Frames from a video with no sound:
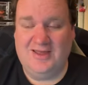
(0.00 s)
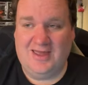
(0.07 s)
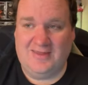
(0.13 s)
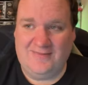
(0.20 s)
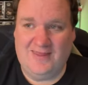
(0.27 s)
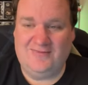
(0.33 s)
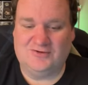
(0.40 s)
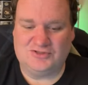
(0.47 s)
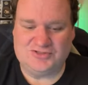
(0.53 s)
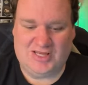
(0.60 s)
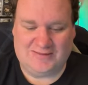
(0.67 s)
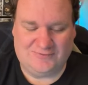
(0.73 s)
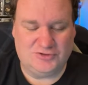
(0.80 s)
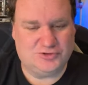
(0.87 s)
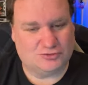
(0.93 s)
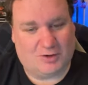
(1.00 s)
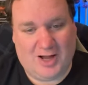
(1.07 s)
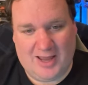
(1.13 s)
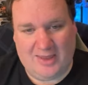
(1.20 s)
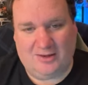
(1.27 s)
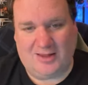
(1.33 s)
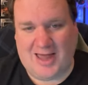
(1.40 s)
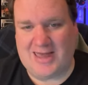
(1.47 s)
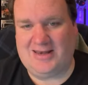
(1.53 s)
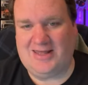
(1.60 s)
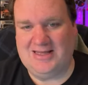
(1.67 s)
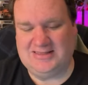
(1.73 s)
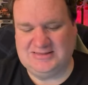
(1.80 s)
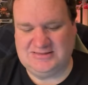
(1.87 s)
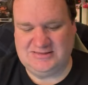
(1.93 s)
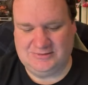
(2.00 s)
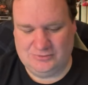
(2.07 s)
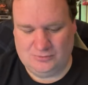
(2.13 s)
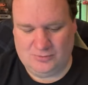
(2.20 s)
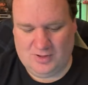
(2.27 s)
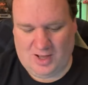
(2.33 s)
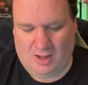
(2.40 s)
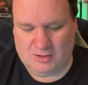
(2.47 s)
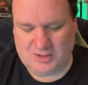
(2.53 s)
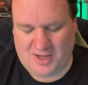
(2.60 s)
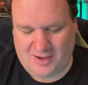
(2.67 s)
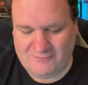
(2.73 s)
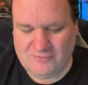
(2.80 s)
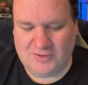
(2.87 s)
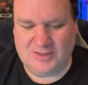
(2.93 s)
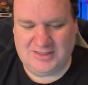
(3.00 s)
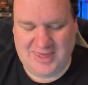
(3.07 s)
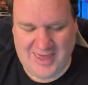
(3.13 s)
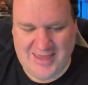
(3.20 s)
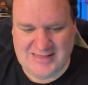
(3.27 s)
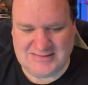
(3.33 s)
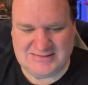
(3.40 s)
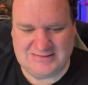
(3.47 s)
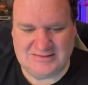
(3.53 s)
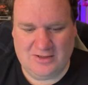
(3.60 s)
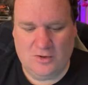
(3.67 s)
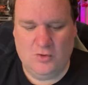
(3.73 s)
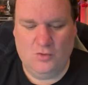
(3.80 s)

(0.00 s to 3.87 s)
And then there's like the trial. I'll cover a case